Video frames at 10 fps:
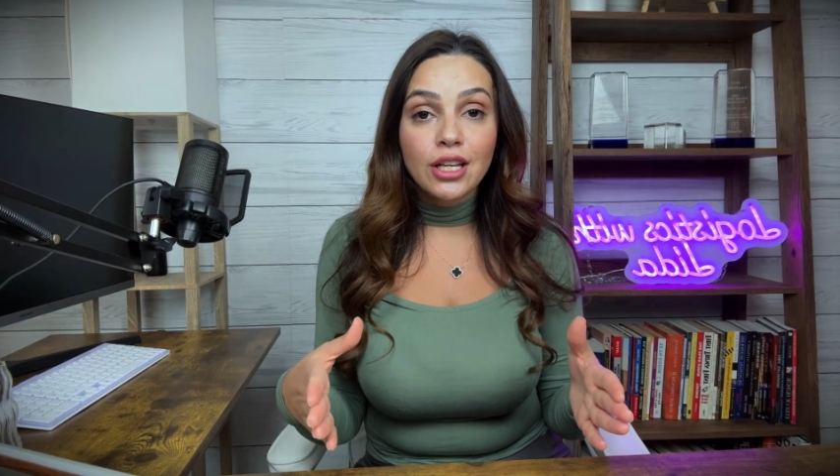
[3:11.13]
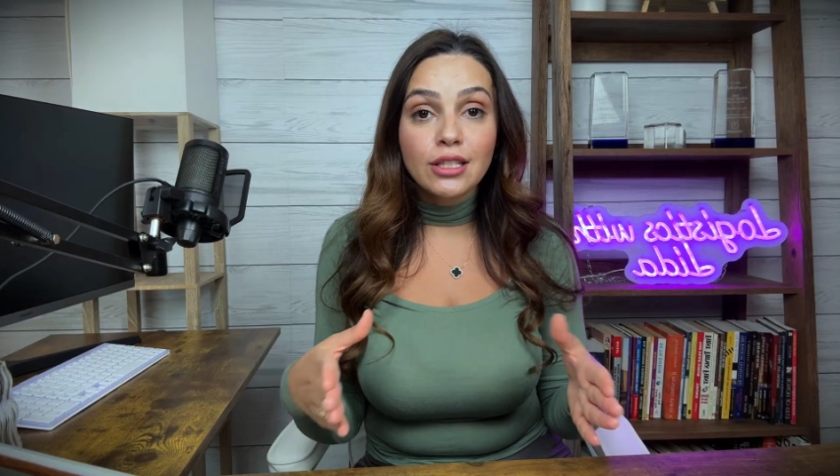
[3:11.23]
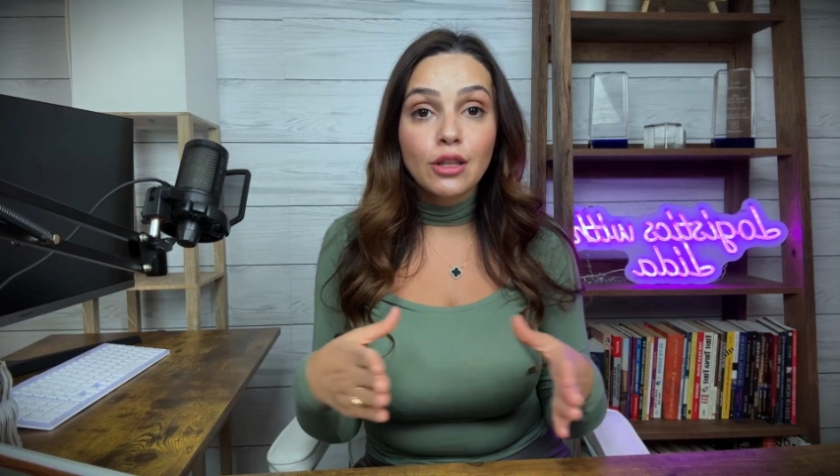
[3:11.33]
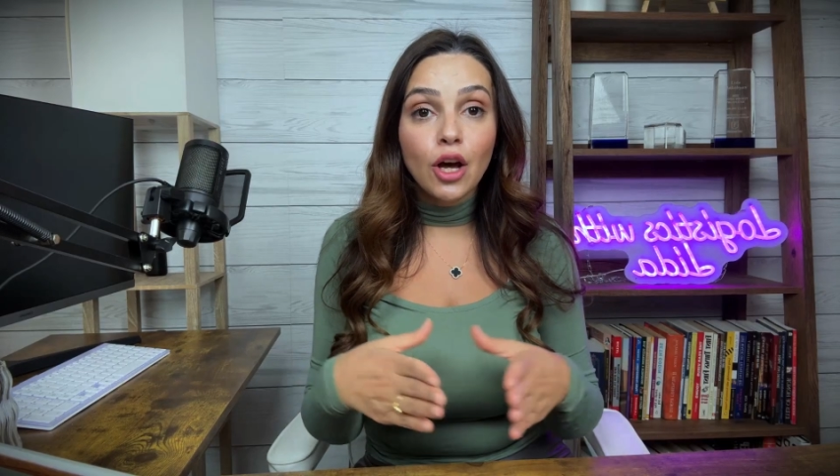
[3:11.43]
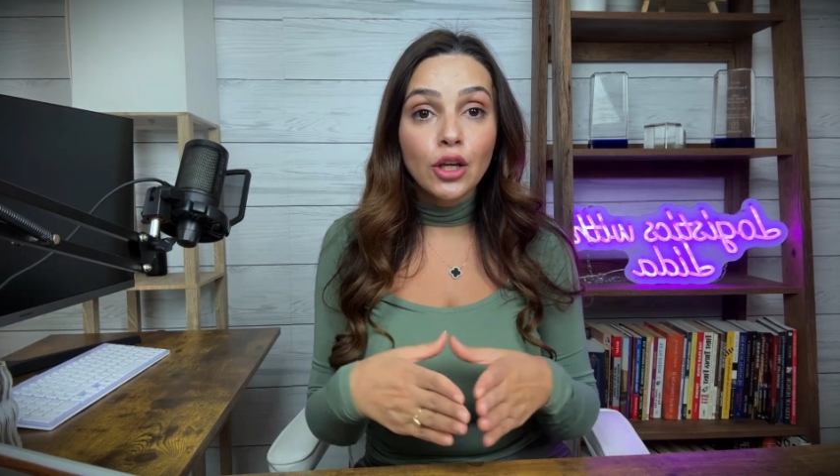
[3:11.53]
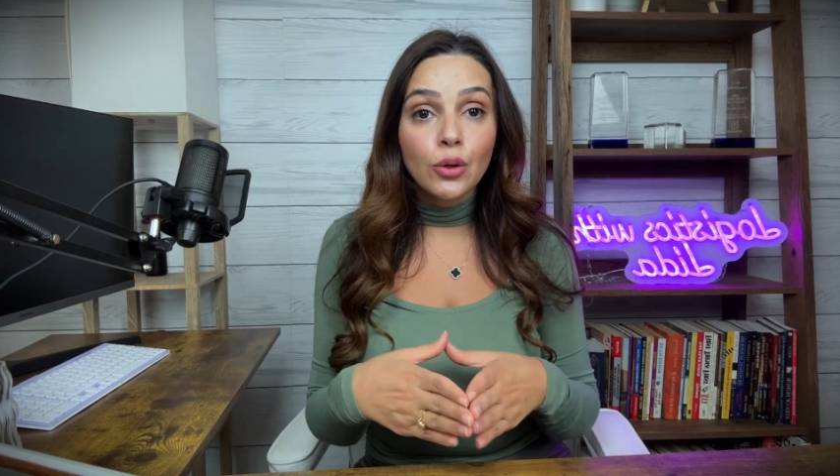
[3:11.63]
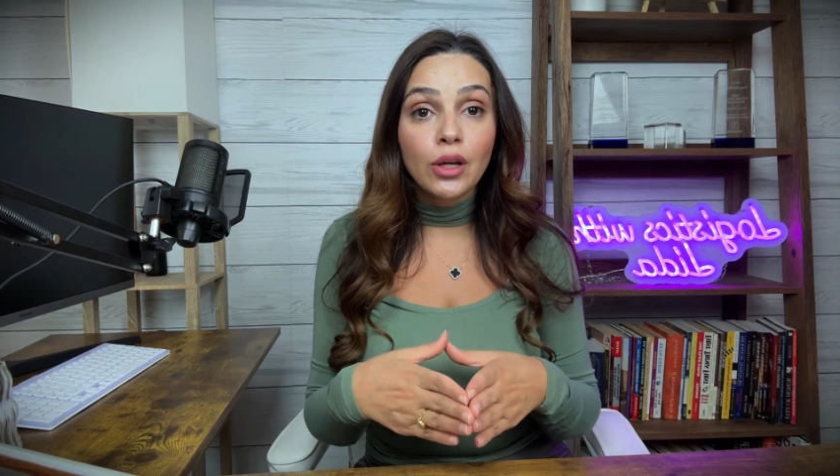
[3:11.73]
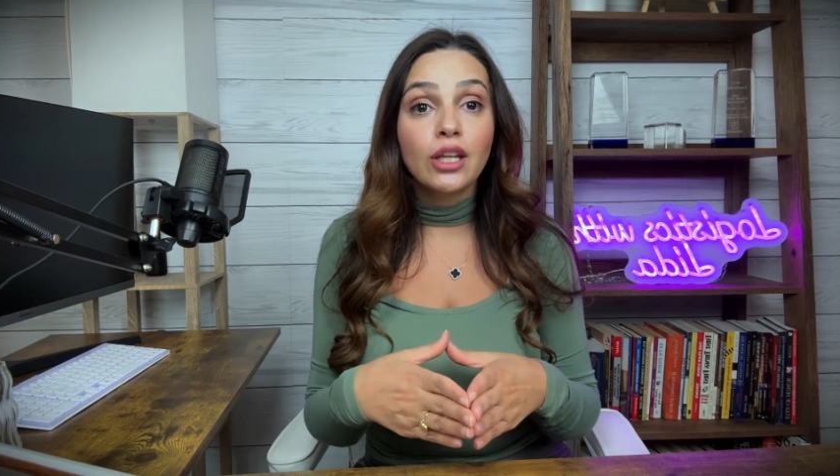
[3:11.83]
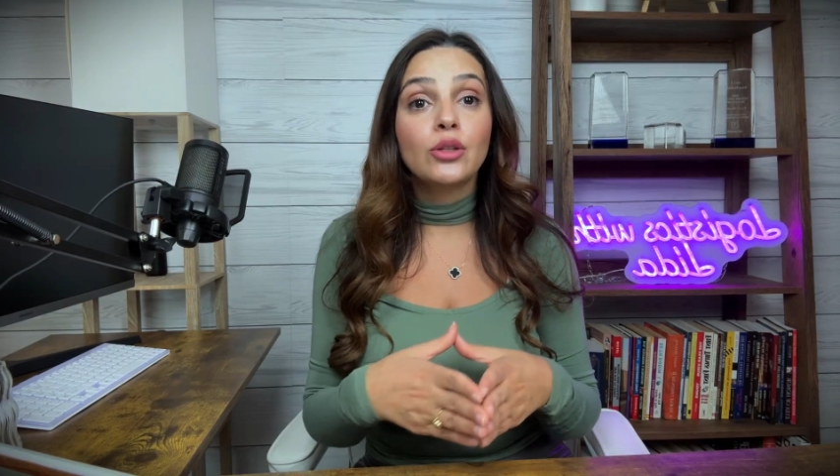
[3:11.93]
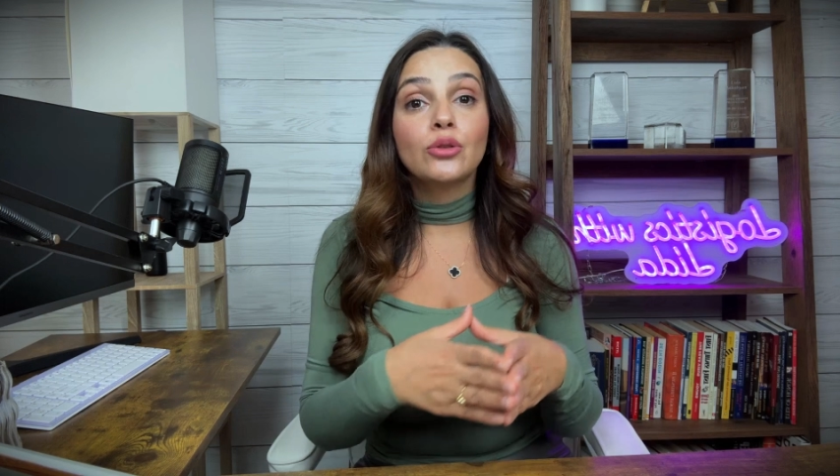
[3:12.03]
lock you
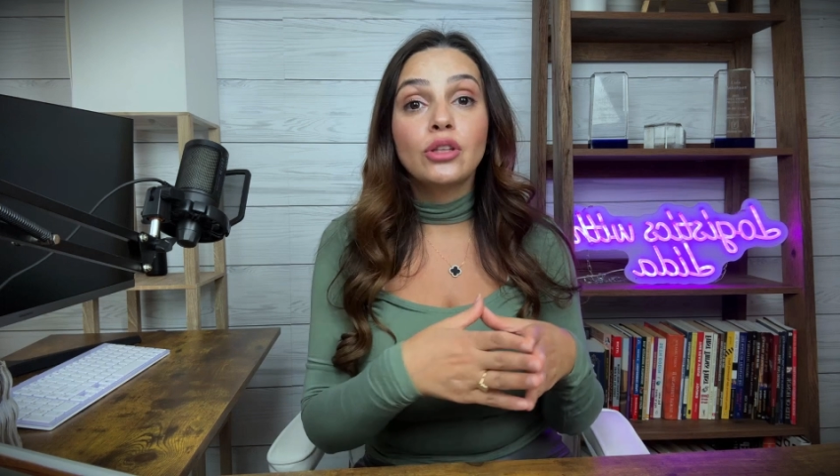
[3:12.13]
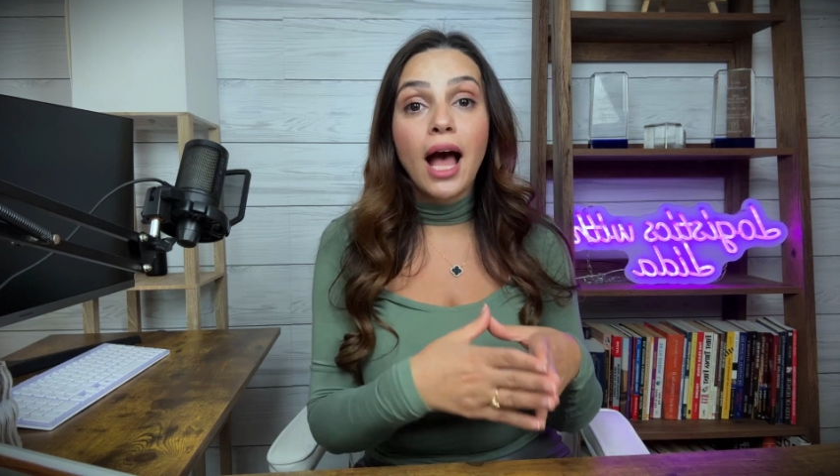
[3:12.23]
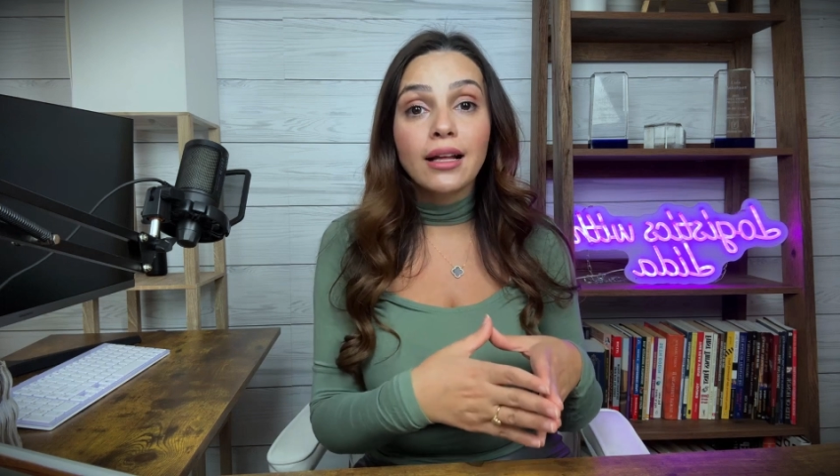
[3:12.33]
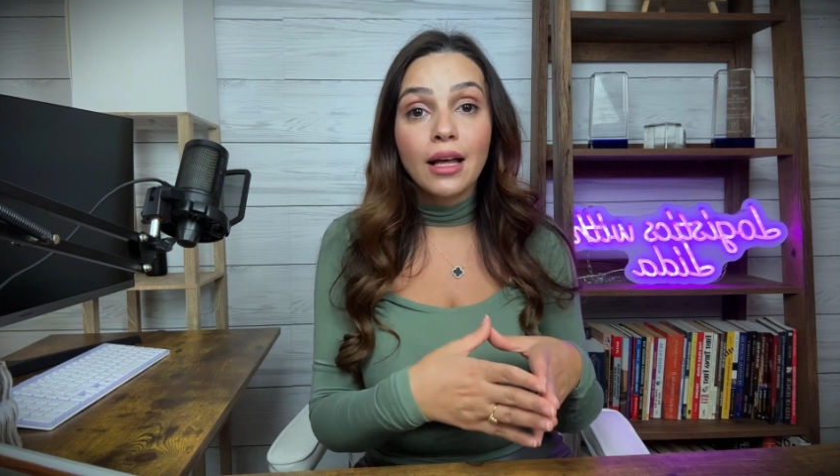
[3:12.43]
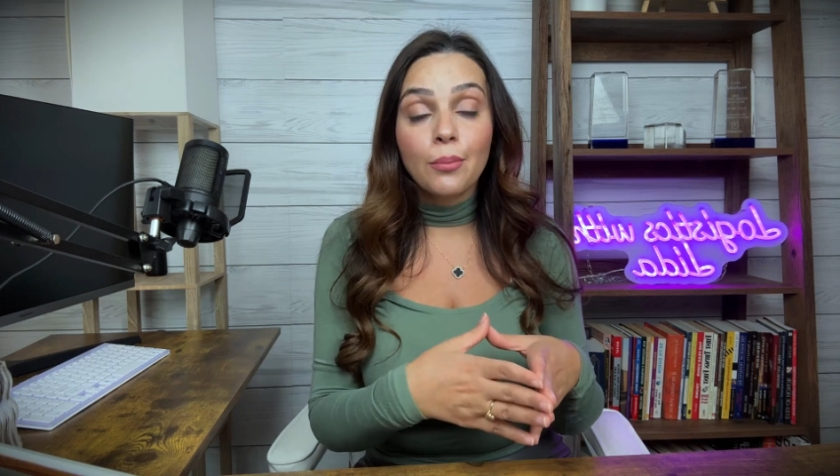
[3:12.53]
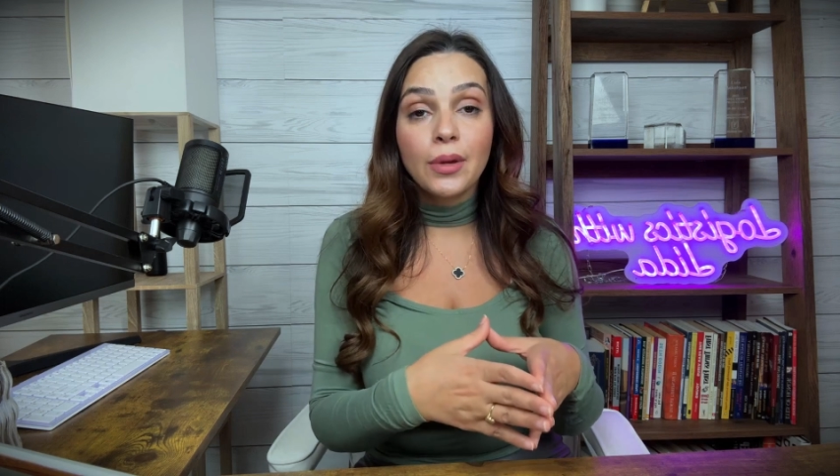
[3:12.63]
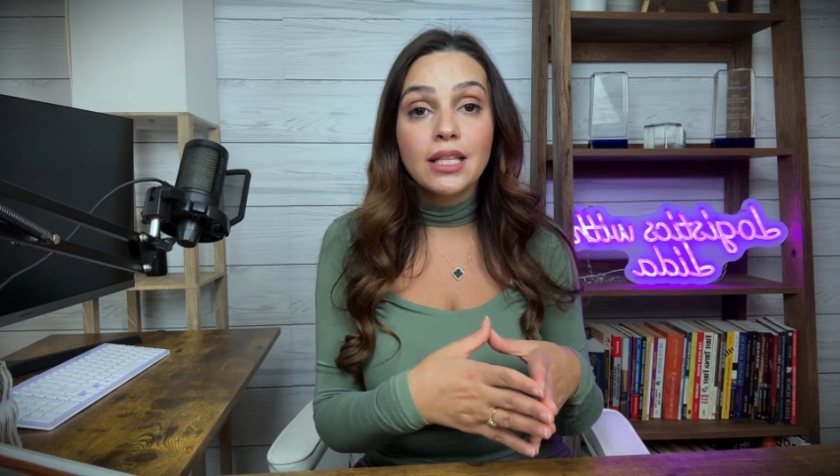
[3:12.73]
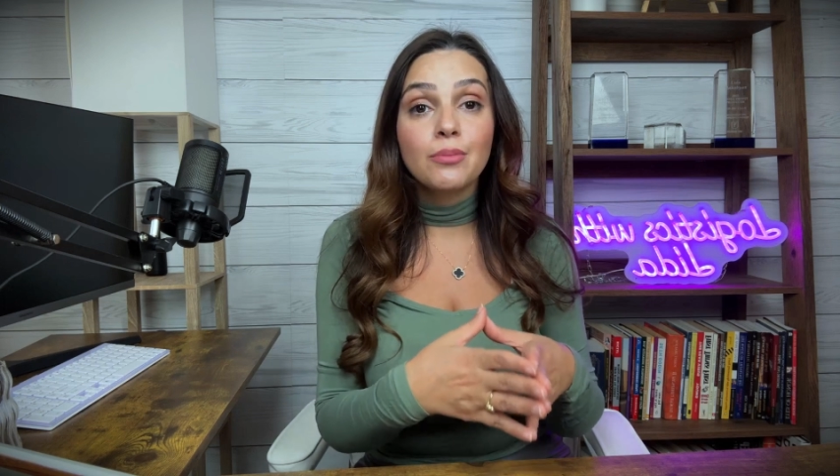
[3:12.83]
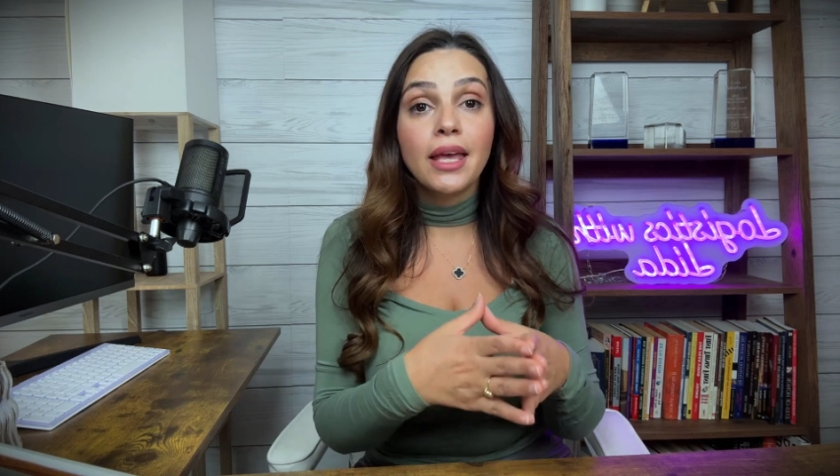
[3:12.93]
into non-competes,